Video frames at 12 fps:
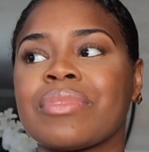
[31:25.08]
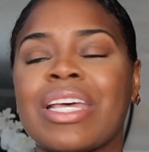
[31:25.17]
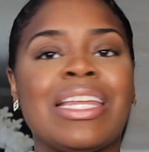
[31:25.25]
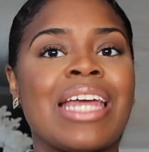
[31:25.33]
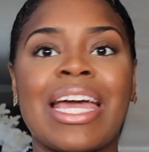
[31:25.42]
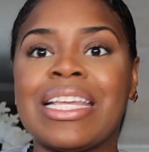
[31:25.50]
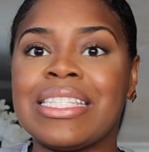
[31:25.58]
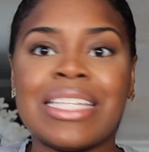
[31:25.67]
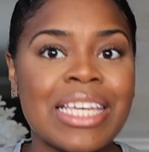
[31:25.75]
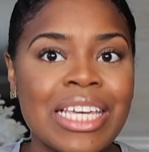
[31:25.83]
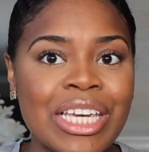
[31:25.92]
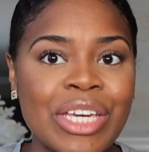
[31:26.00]
in
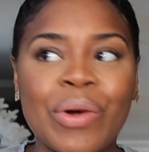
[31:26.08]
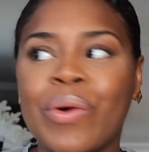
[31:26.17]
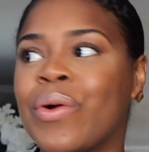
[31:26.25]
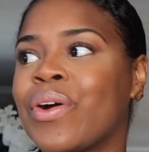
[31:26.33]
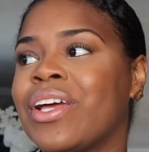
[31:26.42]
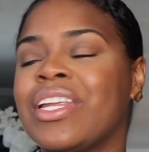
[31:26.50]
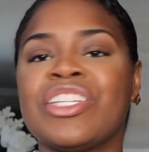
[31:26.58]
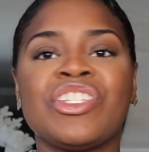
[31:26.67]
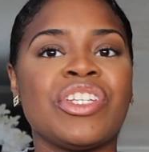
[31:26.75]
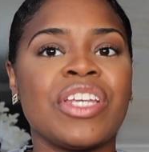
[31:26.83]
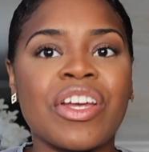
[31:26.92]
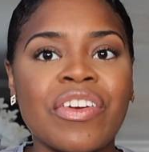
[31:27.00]
IT or in
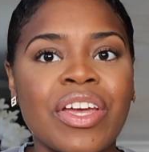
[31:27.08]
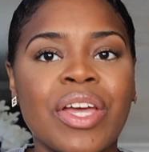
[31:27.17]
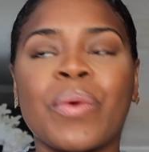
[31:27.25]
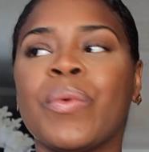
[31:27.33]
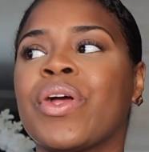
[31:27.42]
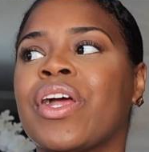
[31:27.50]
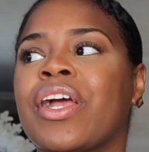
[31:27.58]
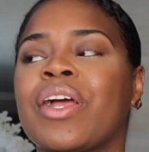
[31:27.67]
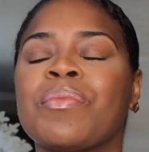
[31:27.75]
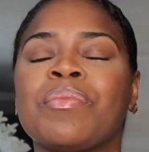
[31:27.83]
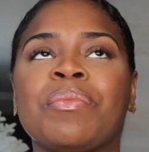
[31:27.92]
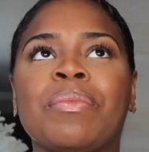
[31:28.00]
engineering, where,
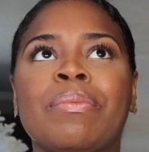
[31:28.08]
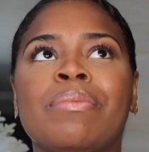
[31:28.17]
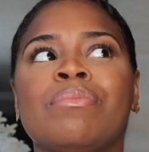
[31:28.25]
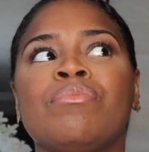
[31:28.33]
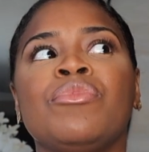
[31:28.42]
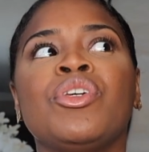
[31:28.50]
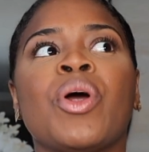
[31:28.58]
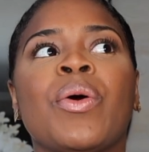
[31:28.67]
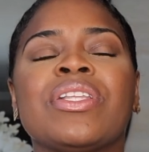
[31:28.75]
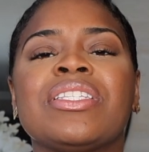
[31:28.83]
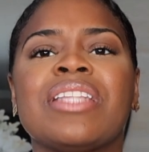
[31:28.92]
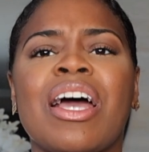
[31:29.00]
you know,
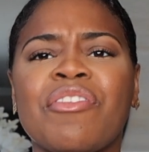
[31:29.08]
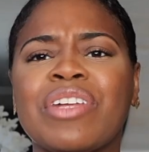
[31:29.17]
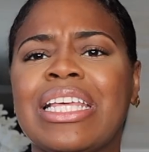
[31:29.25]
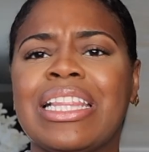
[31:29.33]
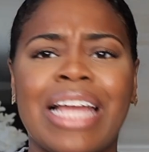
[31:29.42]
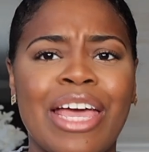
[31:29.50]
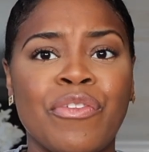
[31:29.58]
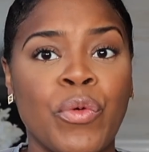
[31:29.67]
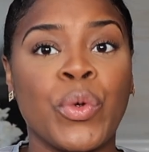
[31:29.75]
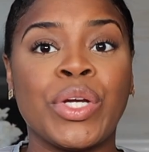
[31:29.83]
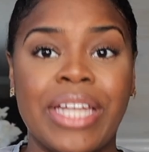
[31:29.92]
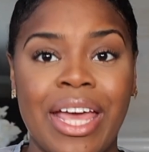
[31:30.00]
it's not really life
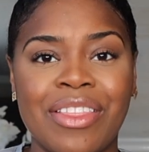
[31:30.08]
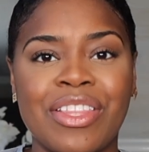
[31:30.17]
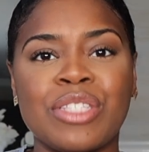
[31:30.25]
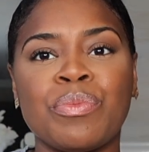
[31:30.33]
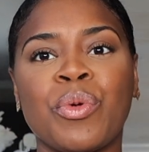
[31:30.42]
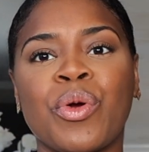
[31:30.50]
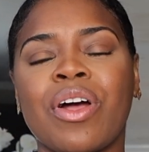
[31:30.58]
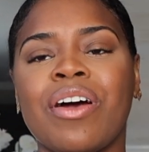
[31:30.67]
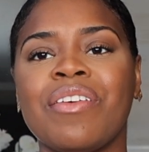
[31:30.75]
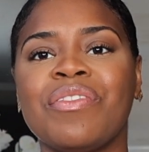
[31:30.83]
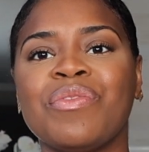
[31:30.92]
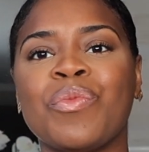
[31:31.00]
or death. It's more
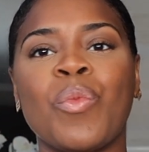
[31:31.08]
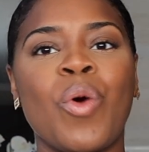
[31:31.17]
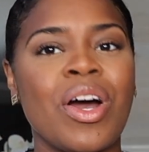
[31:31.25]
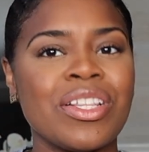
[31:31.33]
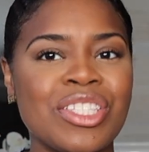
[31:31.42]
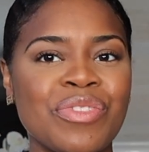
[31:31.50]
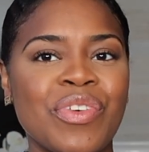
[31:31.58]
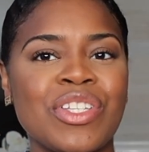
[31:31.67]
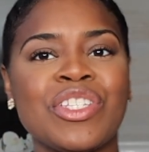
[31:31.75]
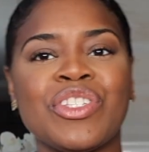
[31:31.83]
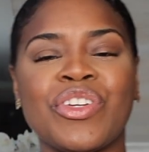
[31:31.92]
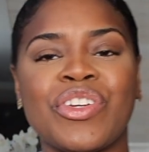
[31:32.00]
of wants
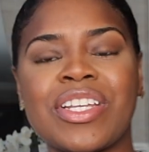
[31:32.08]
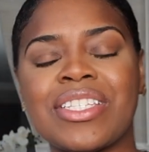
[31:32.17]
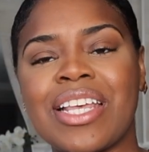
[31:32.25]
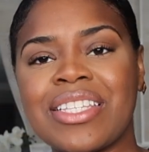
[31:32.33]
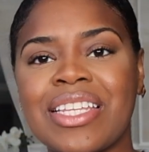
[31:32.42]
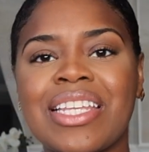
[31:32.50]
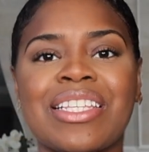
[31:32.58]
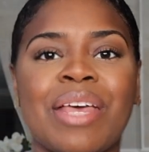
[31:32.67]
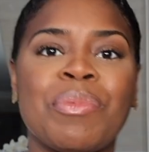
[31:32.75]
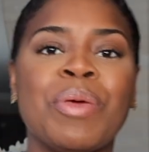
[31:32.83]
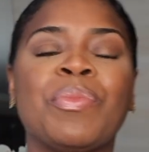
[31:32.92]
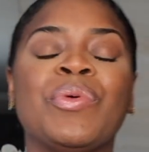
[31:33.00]
versus your necessities.
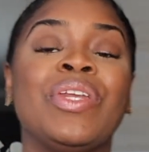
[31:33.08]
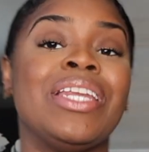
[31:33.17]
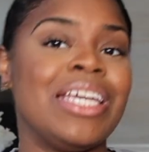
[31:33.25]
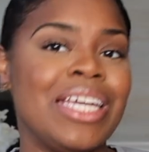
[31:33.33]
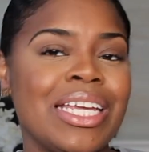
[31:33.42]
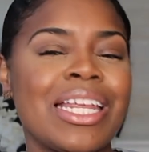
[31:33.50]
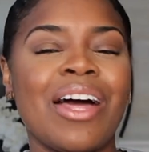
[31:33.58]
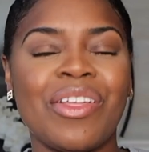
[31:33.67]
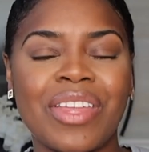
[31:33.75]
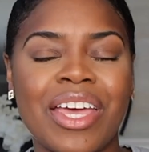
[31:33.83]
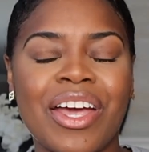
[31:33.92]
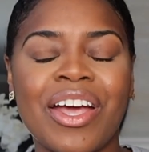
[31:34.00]
Like, people need
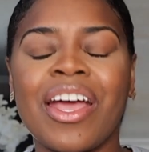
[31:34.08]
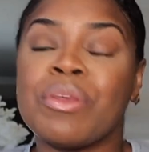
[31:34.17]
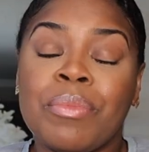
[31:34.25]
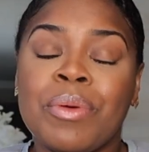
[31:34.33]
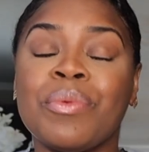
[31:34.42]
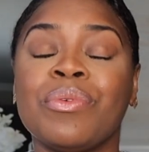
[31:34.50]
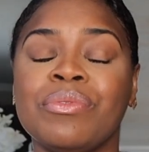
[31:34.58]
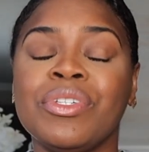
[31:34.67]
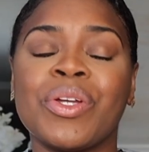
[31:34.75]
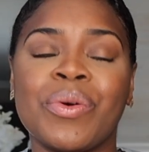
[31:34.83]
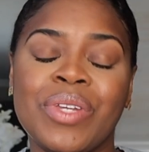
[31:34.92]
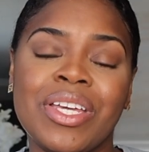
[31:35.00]
healthcare. Some people, you
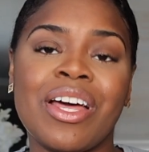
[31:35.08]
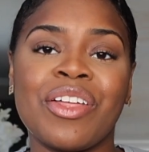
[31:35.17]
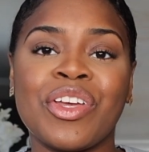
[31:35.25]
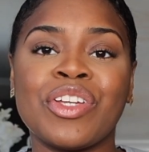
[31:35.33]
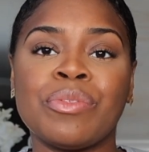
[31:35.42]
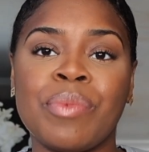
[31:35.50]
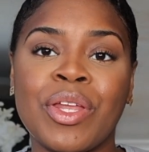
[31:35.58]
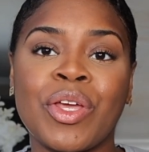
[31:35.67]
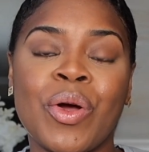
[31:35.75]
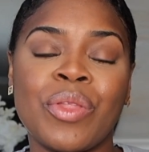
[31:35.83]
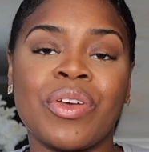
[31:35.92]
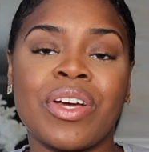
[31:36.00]
know, need healthcare depending
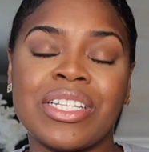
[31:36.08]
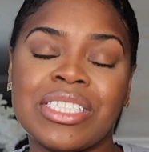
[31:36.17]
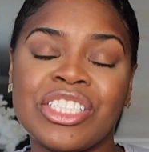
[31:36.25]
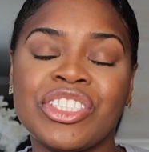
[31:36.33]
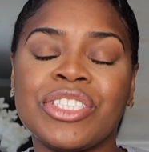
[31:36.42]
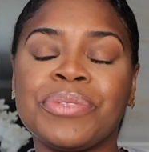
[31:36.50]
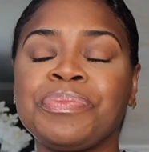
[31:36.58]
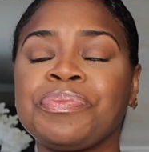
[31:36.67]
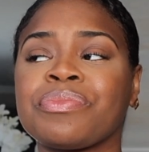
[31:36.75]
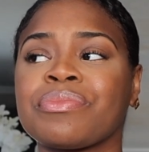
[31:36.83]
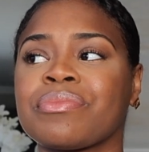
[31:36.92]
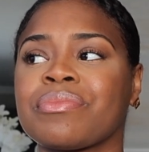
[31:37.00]
on their condition.